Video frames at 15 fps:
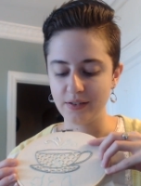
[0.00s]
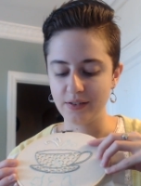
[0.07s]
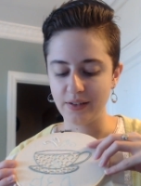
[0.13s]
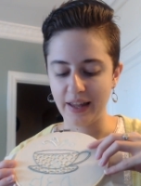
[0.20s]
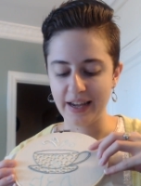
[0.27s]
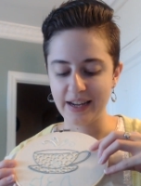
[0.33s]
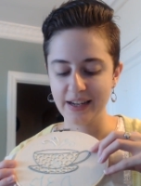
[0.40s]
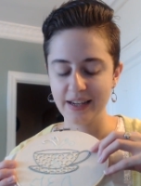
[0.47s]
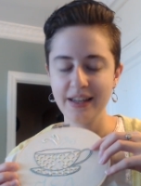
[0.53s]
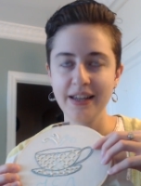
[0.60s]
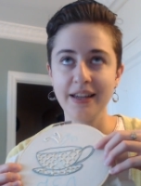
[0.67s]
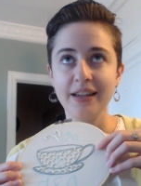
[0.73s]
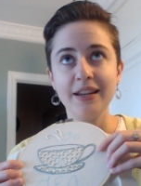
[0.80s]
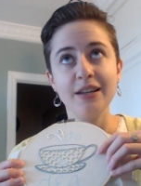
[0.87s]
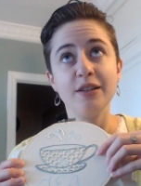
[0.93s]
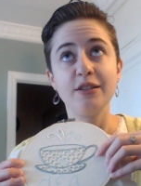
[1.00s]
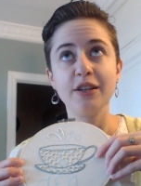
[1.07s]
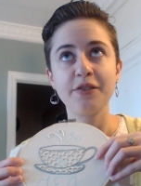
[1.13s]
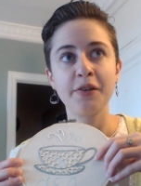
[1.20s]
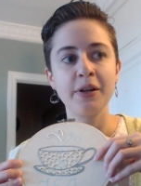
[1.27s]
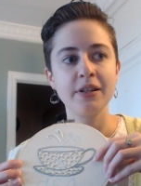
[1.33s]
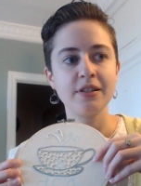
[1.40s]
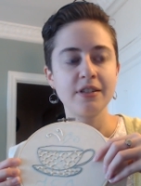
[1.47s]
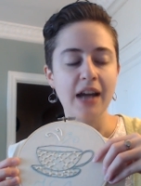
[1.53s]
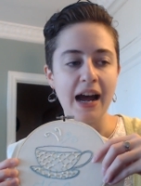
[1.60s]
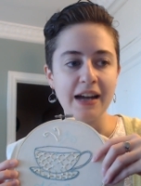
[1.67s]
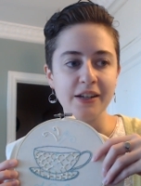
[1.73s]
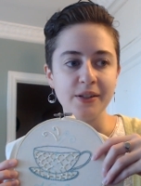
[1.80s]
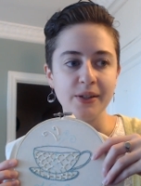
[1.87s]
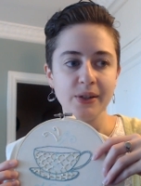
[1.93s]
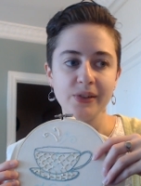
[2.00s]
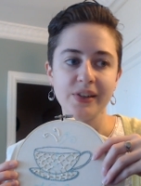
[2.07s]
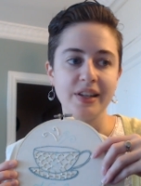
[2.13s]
like, different styles